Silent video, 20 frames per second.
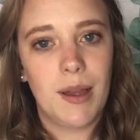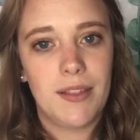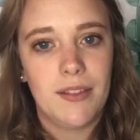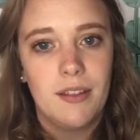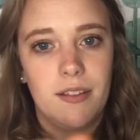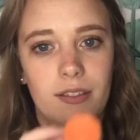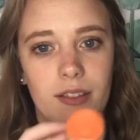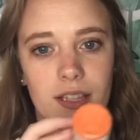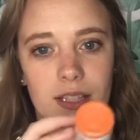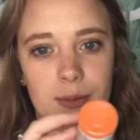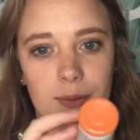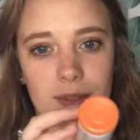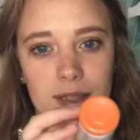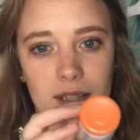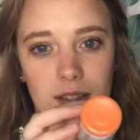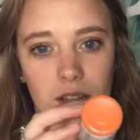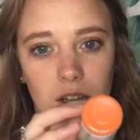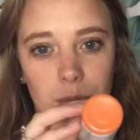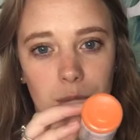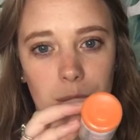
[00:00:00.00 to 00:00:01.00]
then this one's a
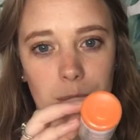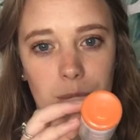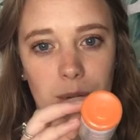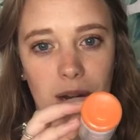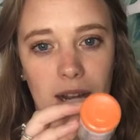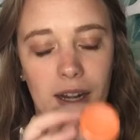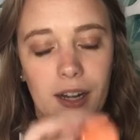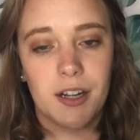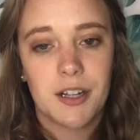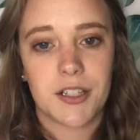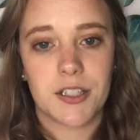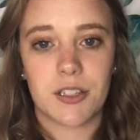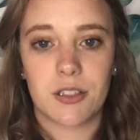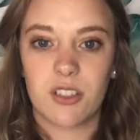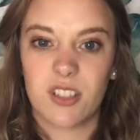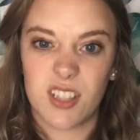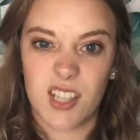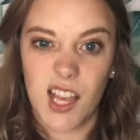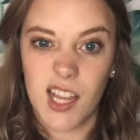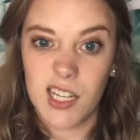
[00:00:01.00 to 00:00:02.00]
little bit brighter. So it
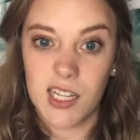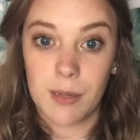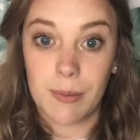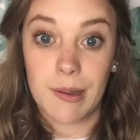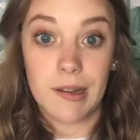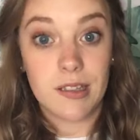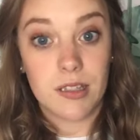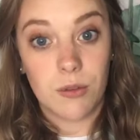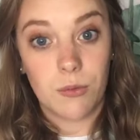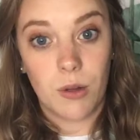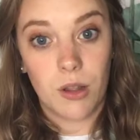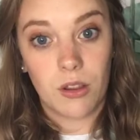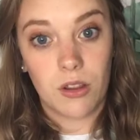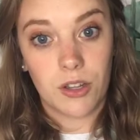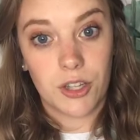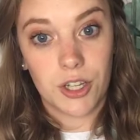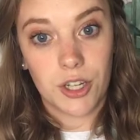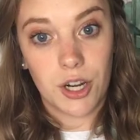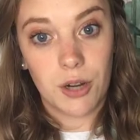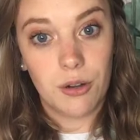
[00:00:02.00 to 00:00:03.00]
just kind of depends on what look
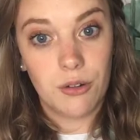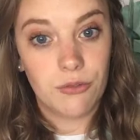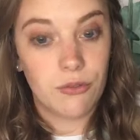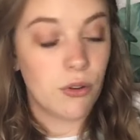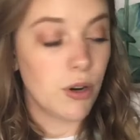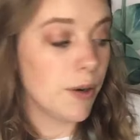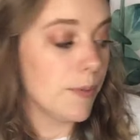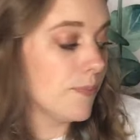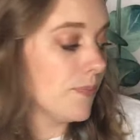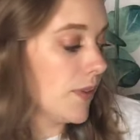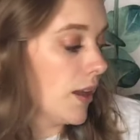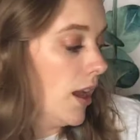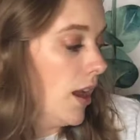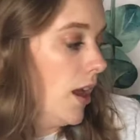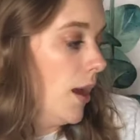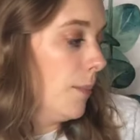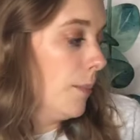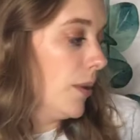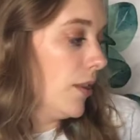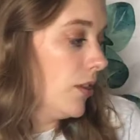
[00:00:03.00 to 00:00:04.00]
you're going for.
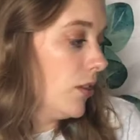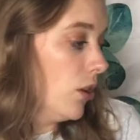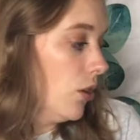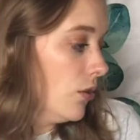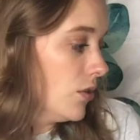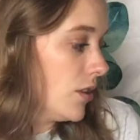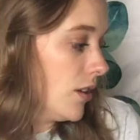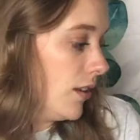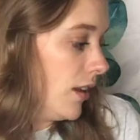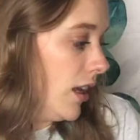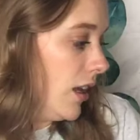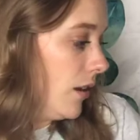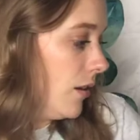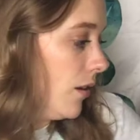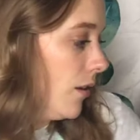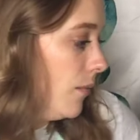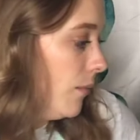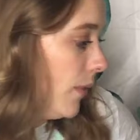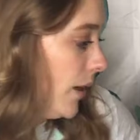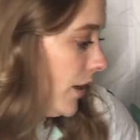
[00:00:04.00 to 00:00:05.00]
But those are like
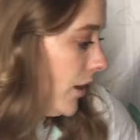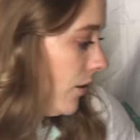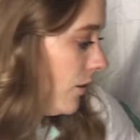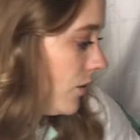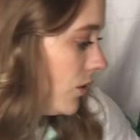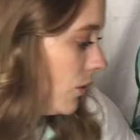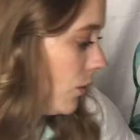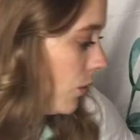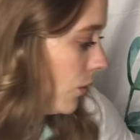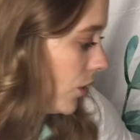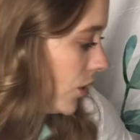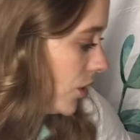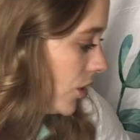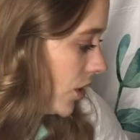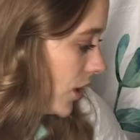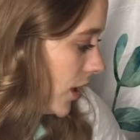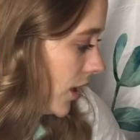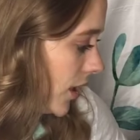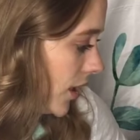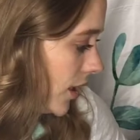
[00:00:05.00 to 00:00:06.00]
my go-to
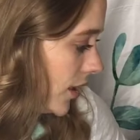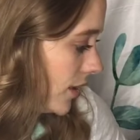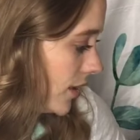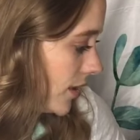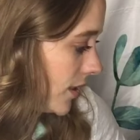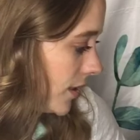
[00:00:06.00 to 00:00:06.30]
oranges.